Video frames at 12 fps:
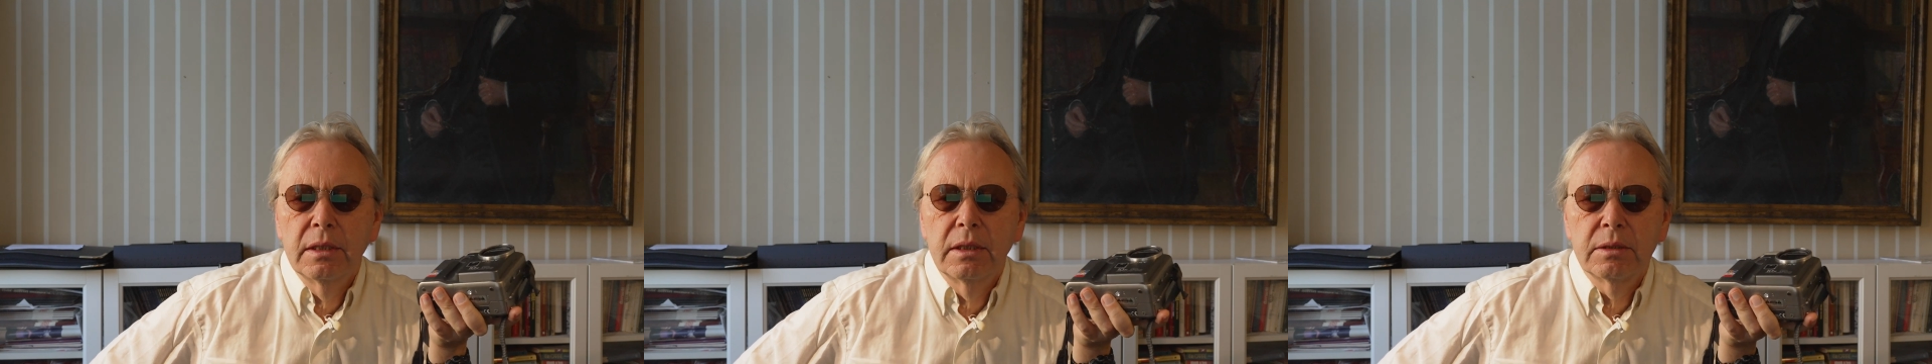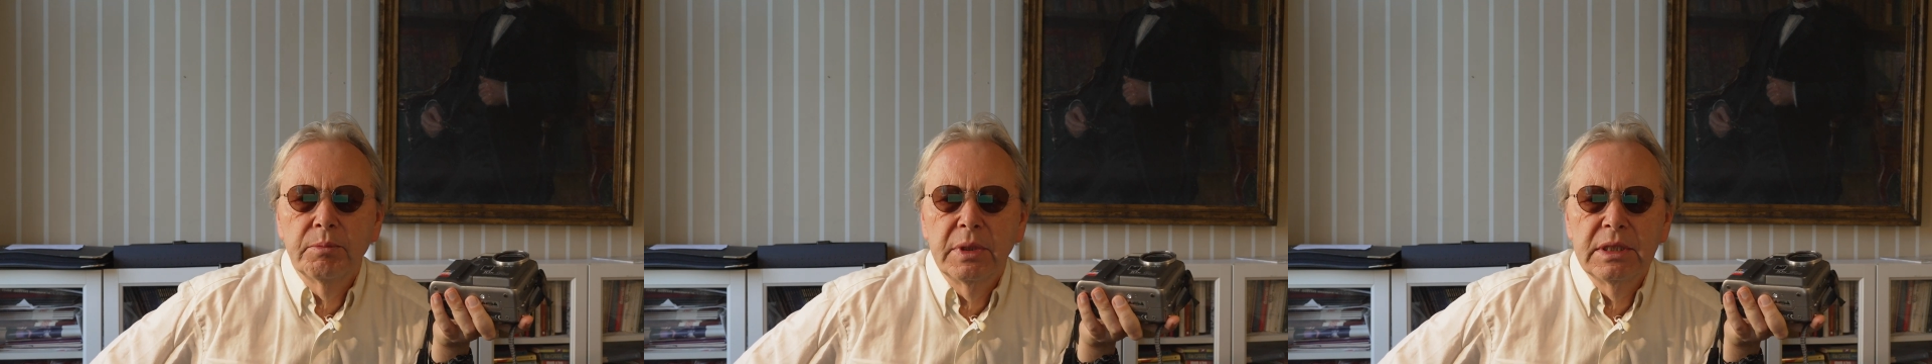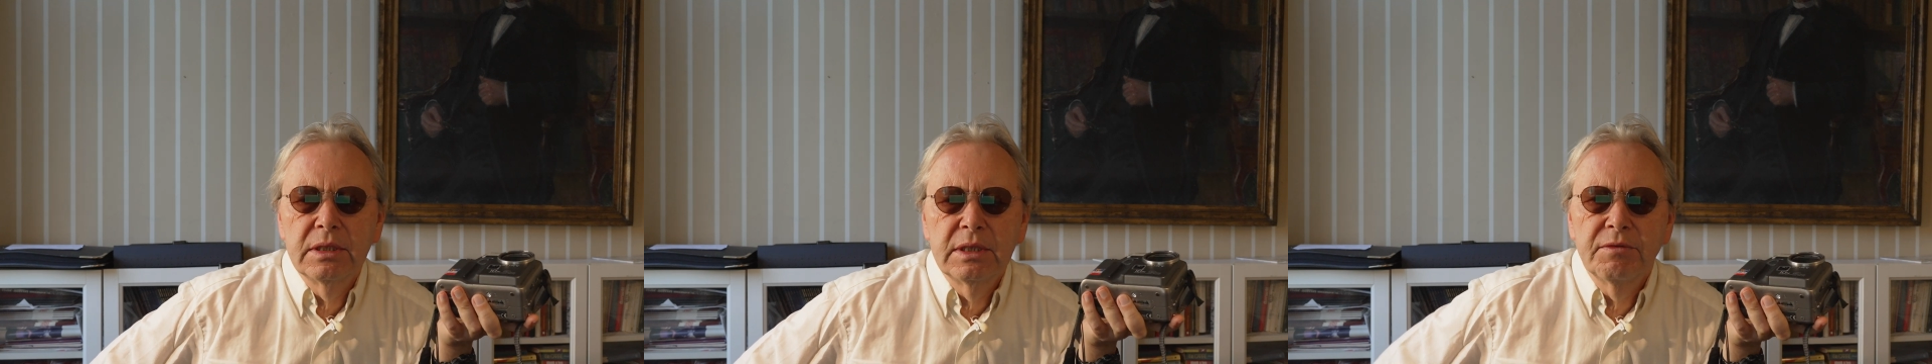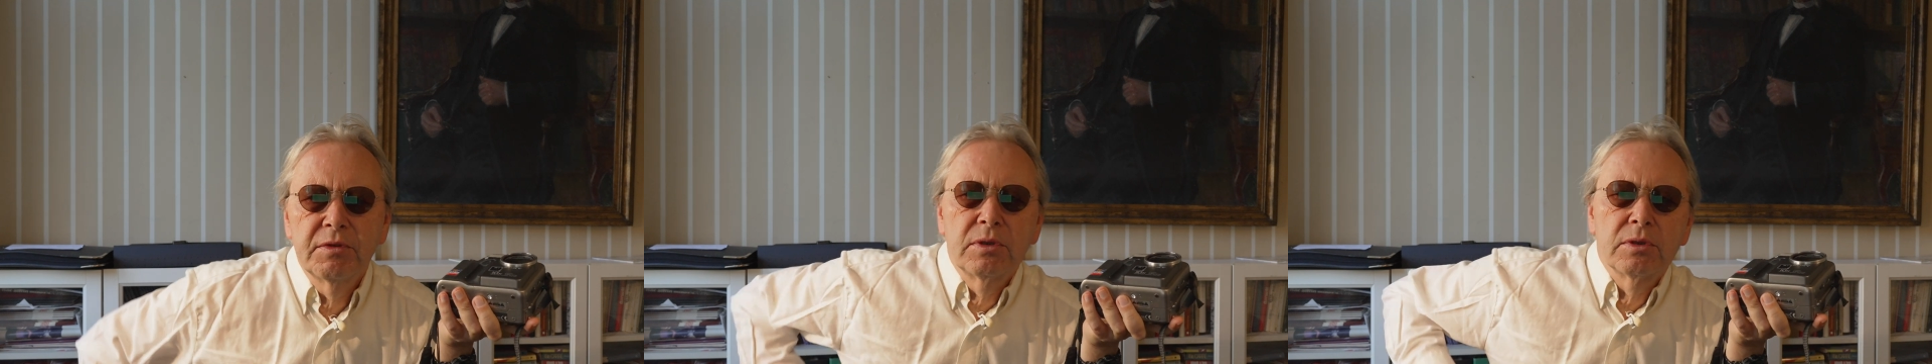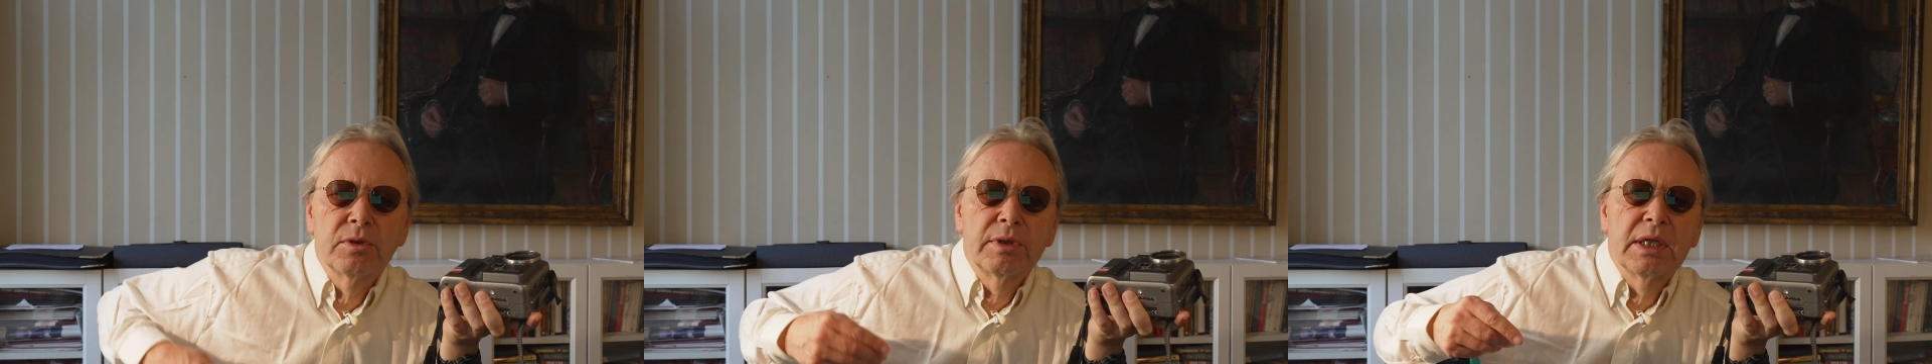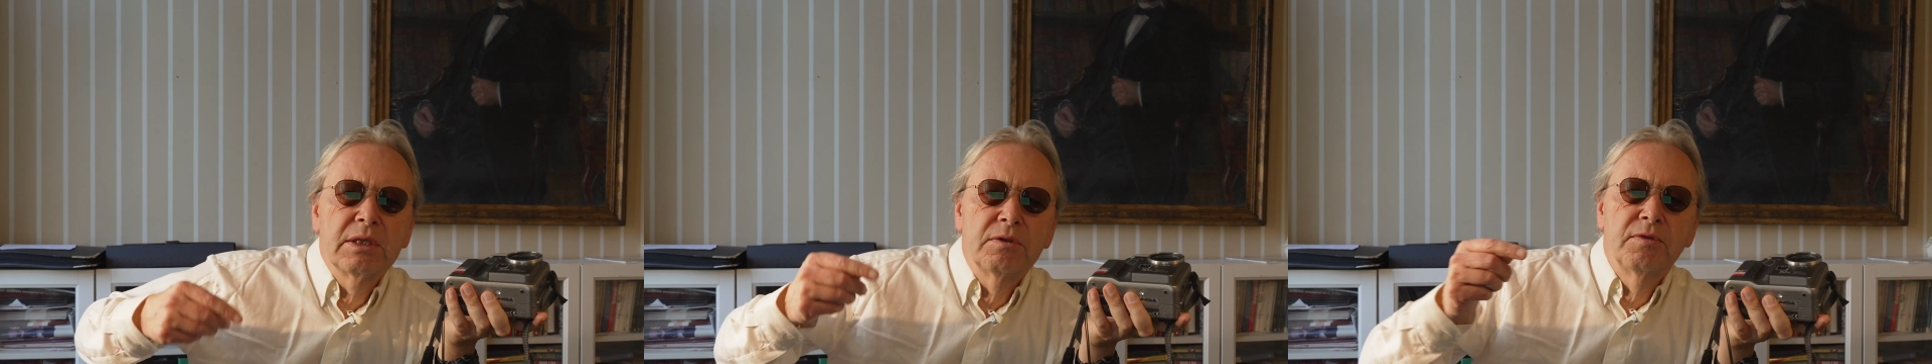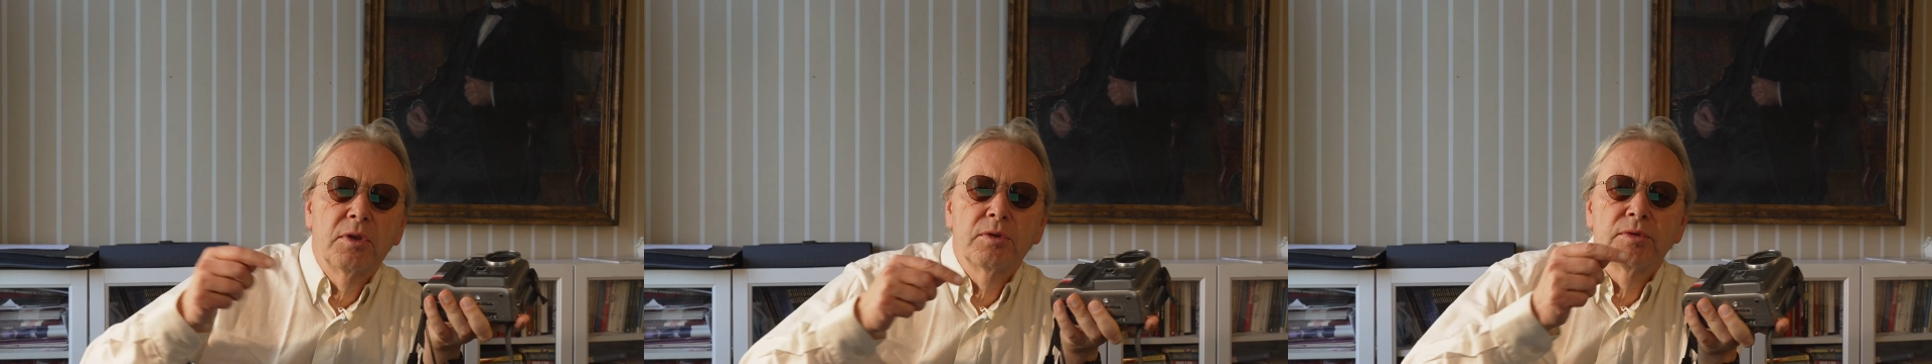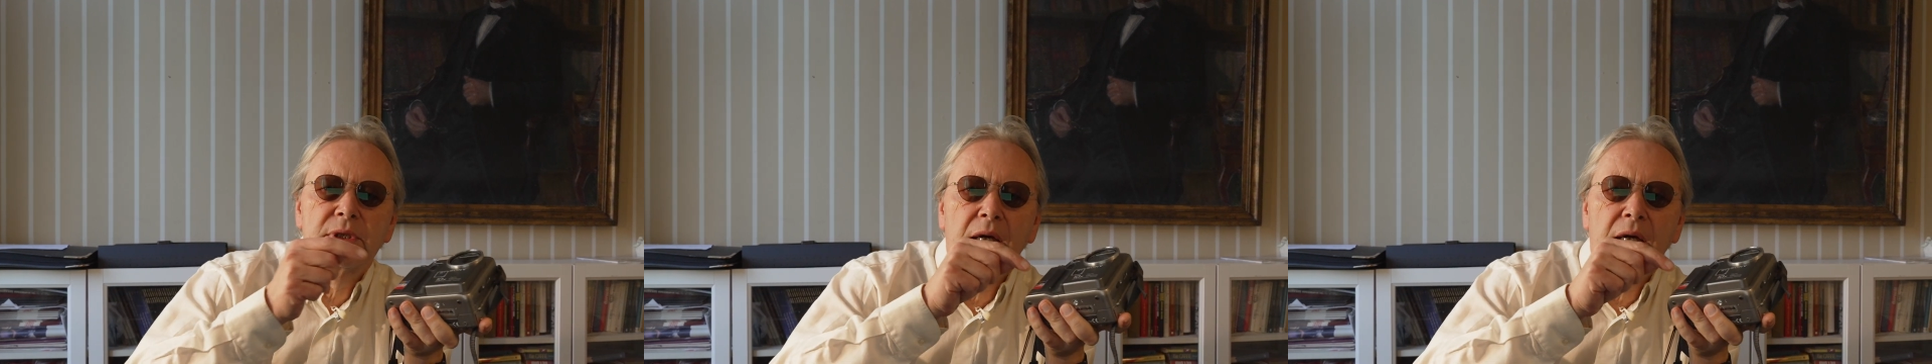that made it difficult to get the photos